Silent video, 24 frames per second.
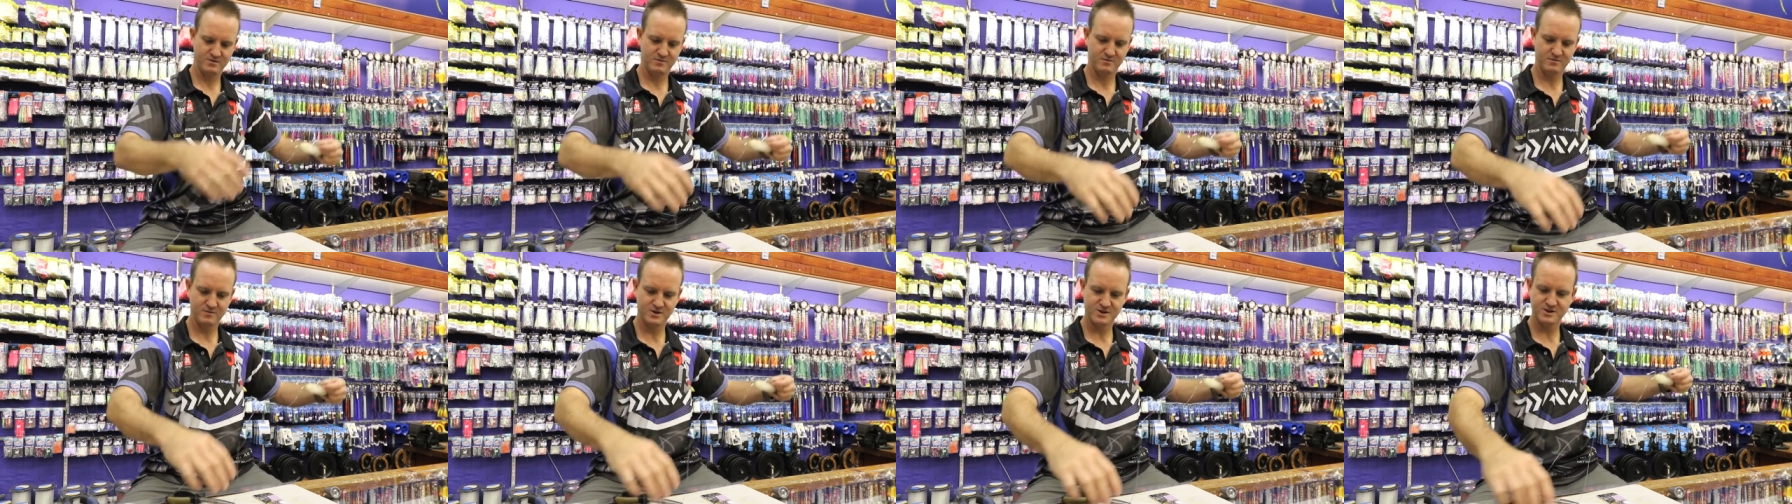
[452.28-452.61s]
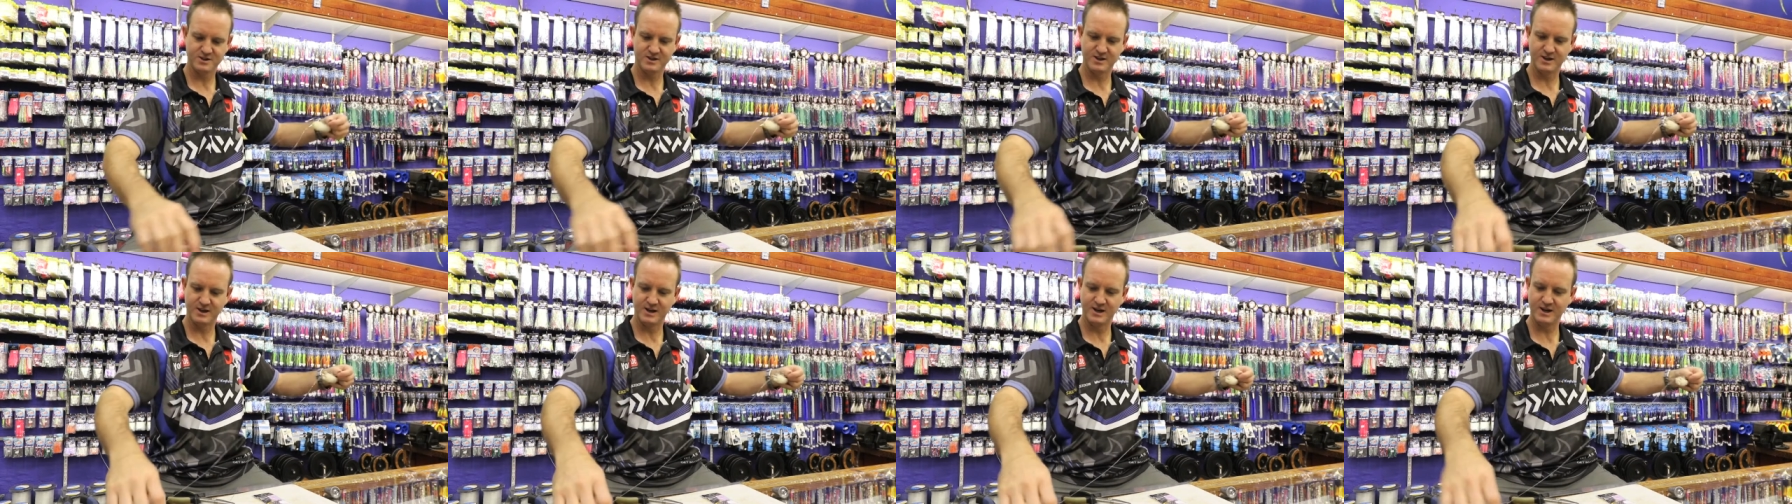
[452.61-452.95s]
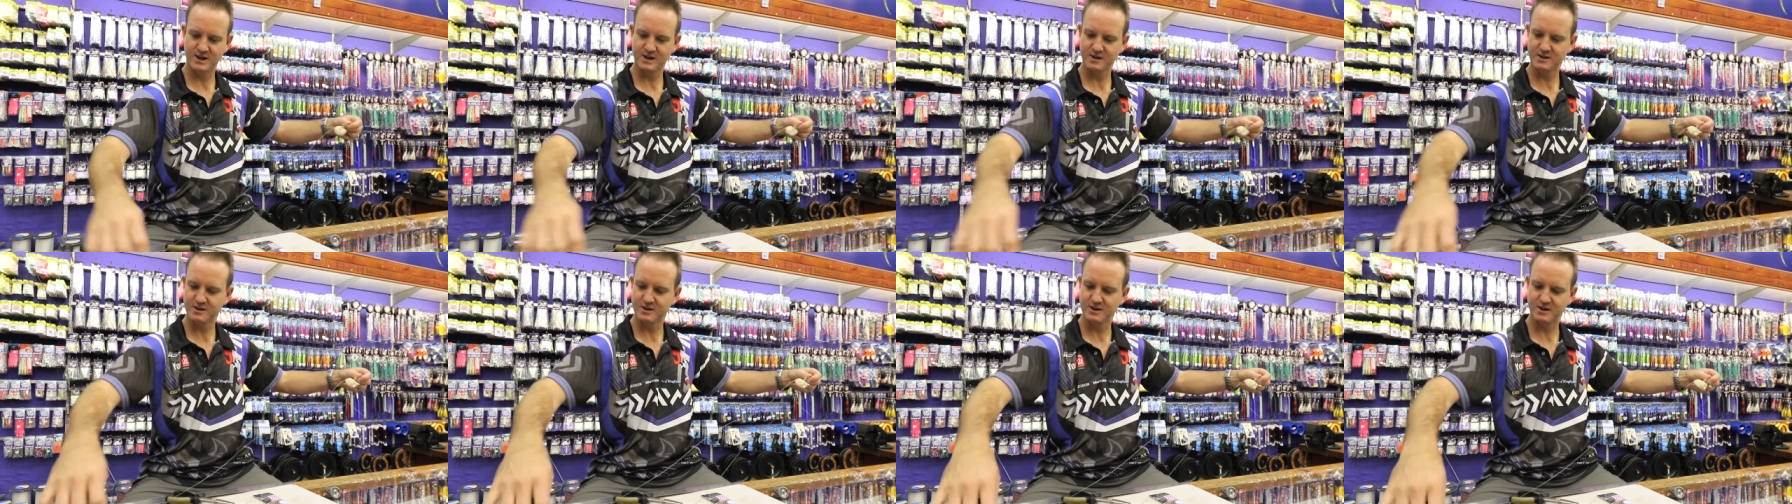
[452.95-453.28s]
measure the
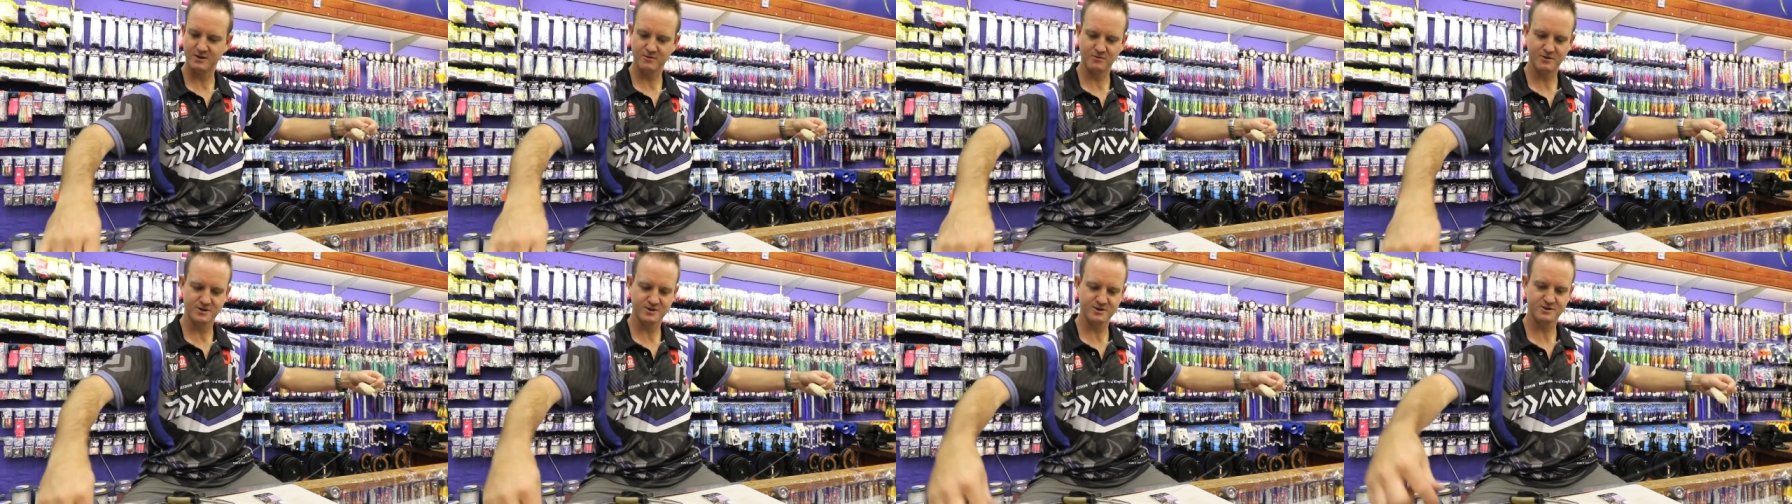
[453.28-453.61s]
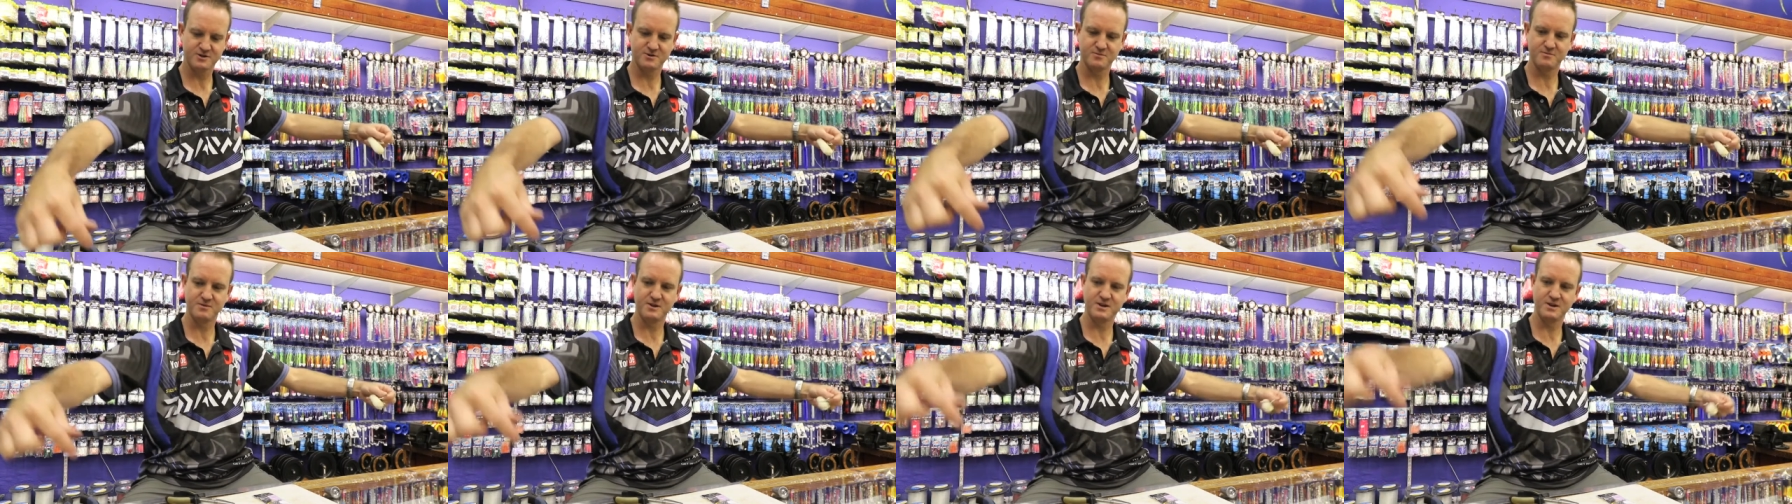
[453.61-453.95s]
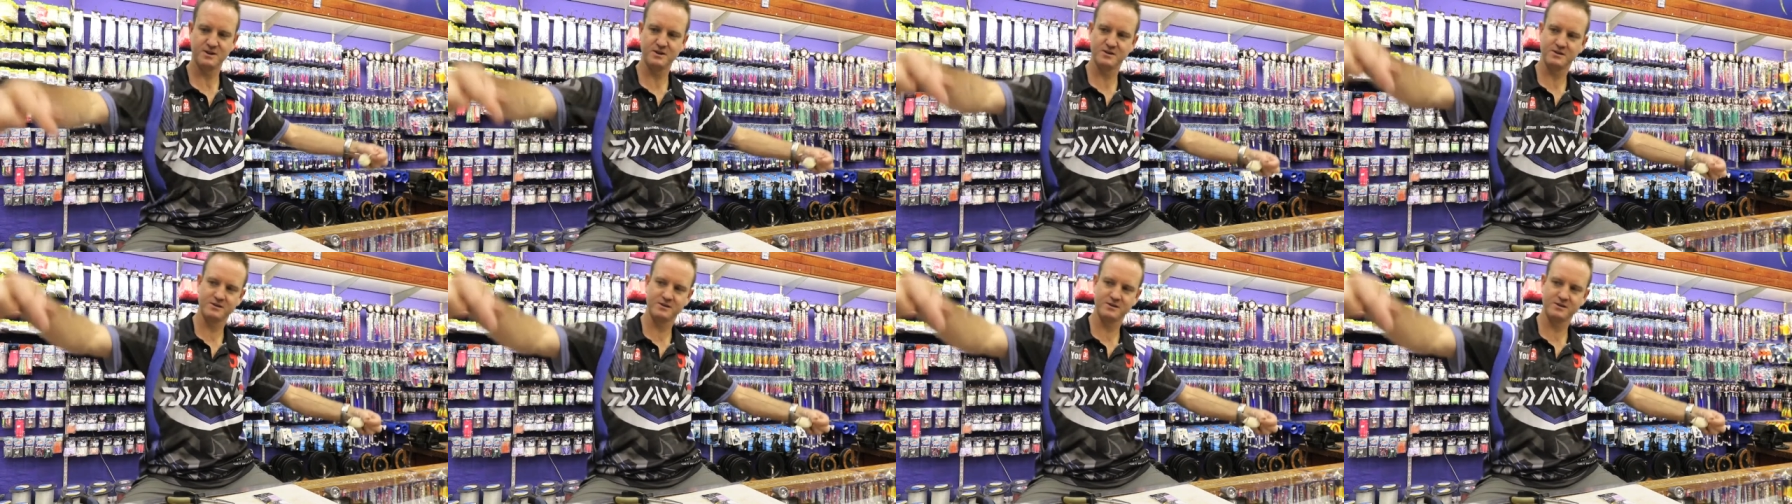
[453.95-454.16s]
length that I want it to be,